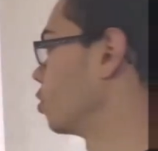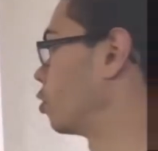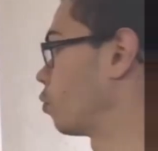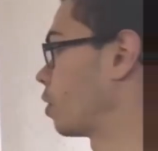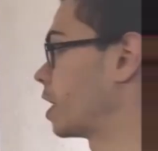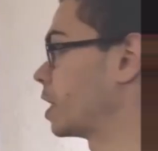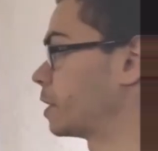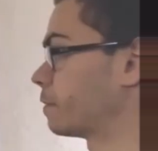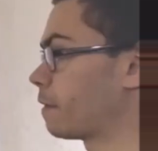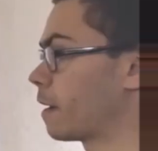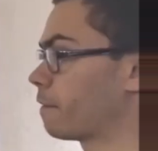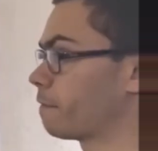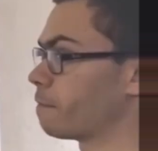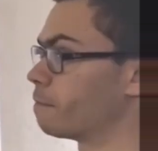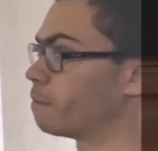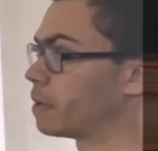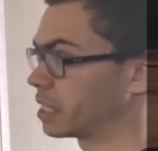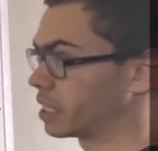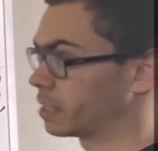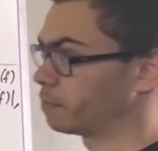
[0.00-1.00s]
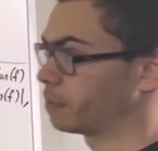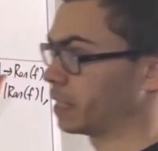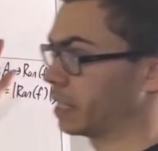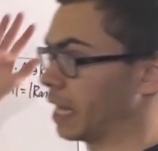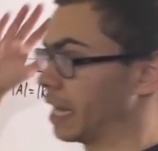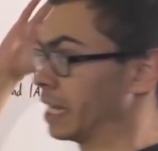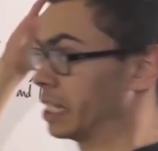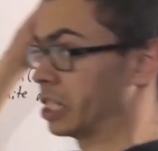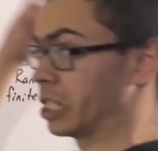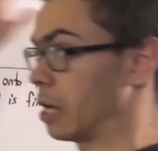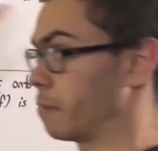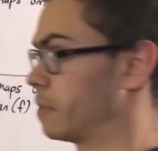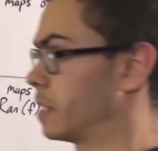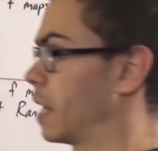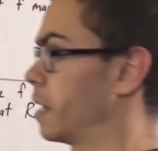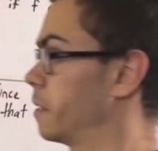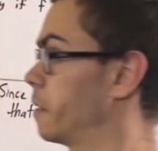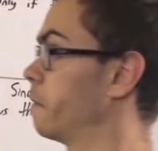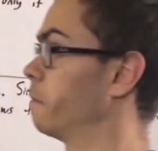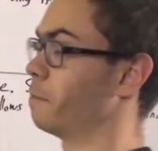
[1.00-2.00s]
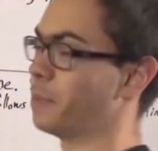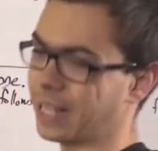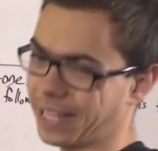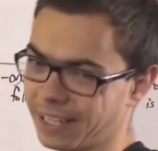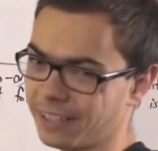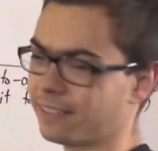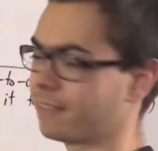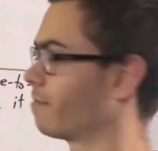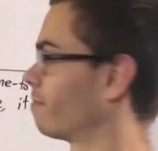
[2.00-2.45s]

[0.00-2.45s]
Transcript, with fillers: the range of F must be a subset of B.